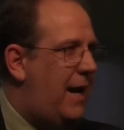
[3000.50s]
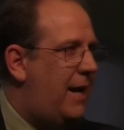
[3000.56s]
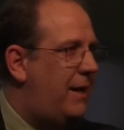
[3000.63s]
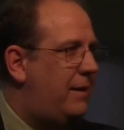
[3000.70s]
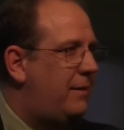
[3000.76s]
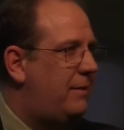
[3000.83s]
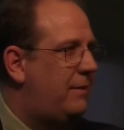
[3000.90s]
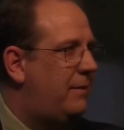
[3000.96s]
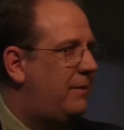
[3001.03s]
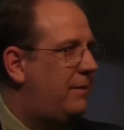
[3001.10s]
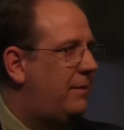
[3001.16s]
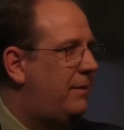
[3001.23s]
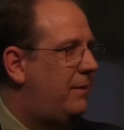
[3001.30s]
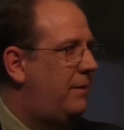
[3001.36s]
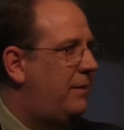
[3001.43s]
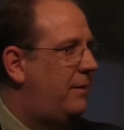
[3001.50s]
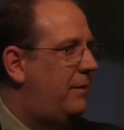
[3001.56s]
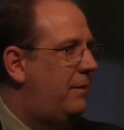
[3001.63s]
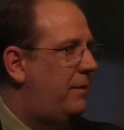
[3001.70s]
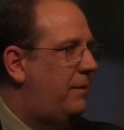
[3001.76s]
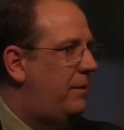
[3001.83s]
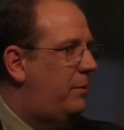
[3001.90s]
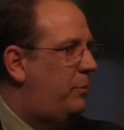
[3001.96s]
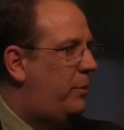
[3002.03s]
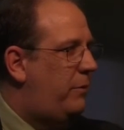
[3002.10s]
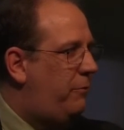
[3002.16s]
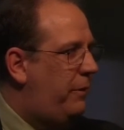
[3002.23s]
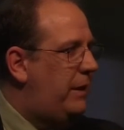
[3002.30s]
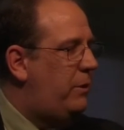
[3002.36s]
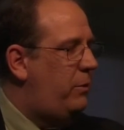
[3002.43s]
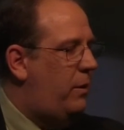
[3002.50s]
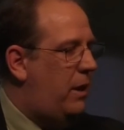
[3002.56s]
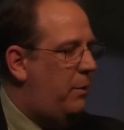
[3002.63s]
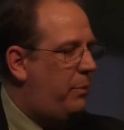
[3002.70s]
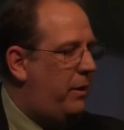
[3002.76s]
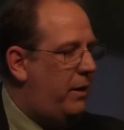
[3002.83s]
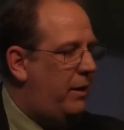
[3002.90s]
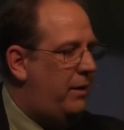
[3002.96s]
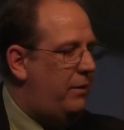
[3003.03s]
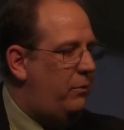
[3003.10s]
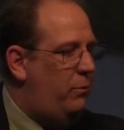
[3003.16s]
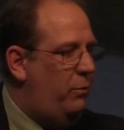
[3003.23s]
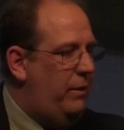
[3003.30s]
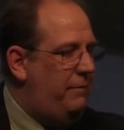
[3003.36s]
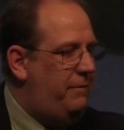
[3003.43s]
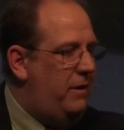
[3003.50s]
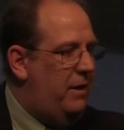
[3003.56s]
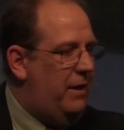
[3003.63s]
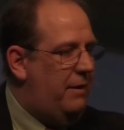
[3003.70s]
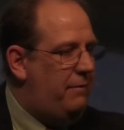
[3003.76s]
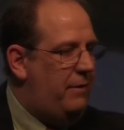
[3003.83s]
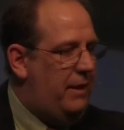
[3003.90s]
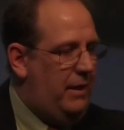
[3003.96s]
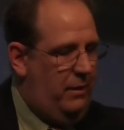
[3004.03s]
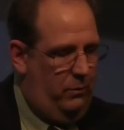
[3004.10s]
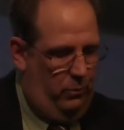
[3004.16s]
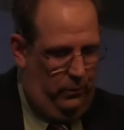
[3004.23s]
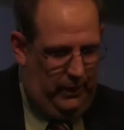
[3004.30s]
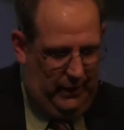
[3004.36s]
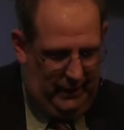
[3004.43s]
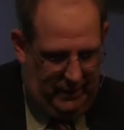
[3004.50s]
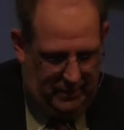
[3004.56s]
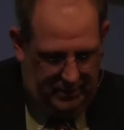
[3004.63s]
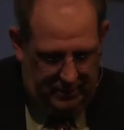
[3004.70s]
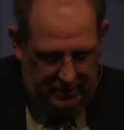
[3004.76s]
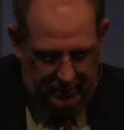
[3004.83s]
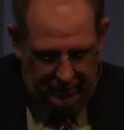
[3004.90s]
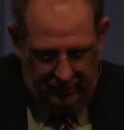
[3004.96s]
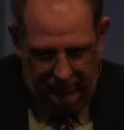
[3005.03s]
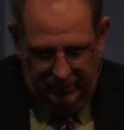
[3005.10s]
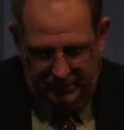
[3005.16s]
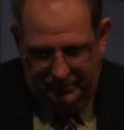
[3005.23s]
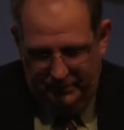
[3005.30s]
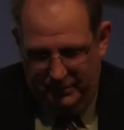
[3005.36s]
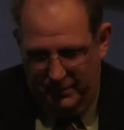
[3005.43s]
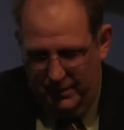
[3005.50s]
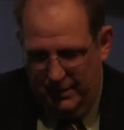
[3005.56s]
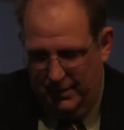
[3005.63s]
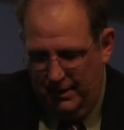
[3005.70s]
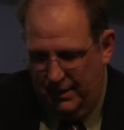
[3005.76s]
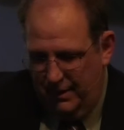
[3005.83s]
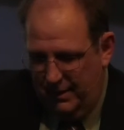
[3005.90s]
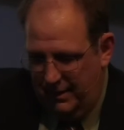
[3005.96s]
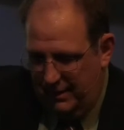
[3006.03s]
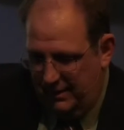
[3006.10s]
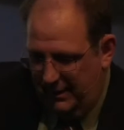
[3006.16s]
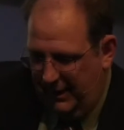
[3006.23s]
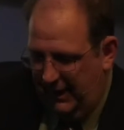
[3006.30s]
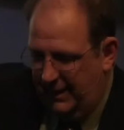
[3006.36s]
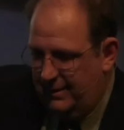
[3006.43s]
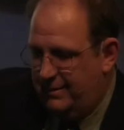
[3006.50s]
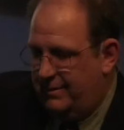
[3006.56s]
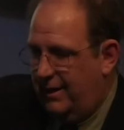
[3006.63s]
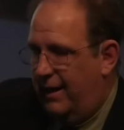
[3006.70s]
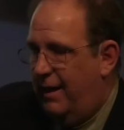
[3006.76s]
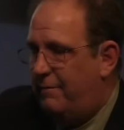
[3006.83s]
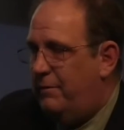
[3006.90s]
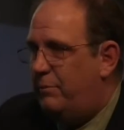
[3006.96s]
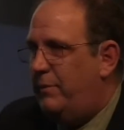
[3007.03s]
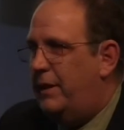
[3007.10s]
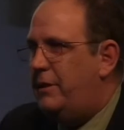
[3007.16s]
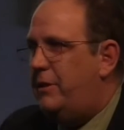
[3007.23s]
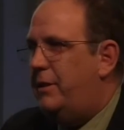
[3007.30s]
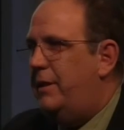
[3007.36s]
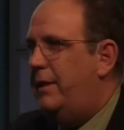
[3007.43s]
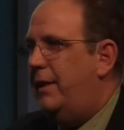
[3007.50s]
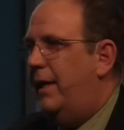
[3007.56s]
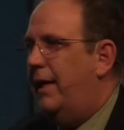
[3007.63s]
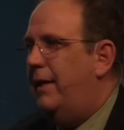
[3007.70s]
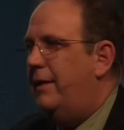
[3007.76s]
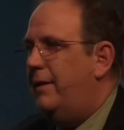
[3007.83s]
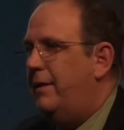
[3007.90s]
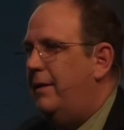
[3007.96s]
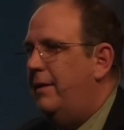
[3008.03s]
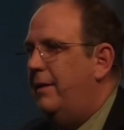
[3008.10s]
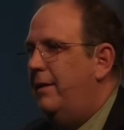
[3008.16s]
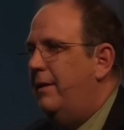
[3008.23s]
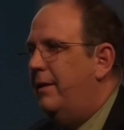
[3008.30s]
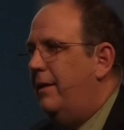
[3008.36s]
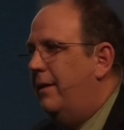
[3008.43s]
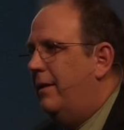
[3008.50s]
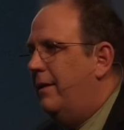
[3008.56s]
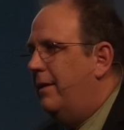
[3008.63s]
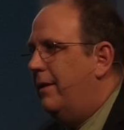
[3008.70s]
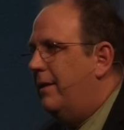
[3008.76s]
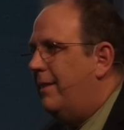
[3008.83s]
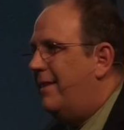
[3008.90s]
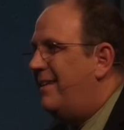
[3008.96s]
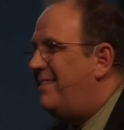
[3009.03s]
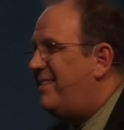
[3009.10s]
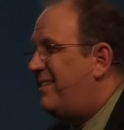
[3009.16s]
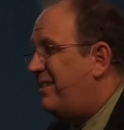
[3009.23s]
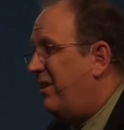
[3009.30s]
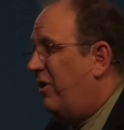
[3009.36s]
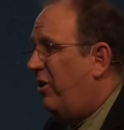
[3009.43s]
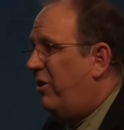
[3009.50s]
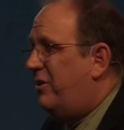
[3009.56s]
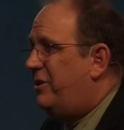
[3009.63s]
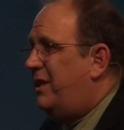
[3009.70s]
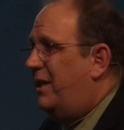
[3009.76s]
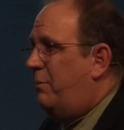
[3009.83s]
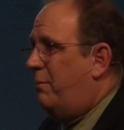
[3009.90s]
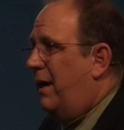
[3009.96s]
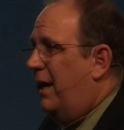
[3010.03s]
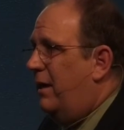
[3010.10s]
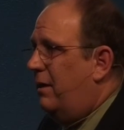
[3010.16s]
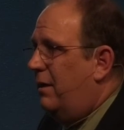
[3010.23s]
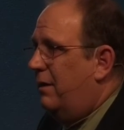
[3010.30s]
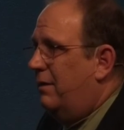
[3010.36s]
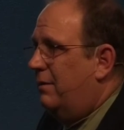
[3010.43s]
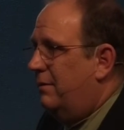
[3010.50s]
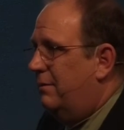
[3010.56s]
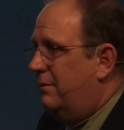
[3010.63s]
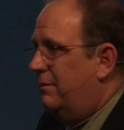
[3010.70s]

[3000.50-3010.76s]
that. But if we do our part, we've done everything we need to do. And in case I haven't mentioned it yet, this is an urgent matter.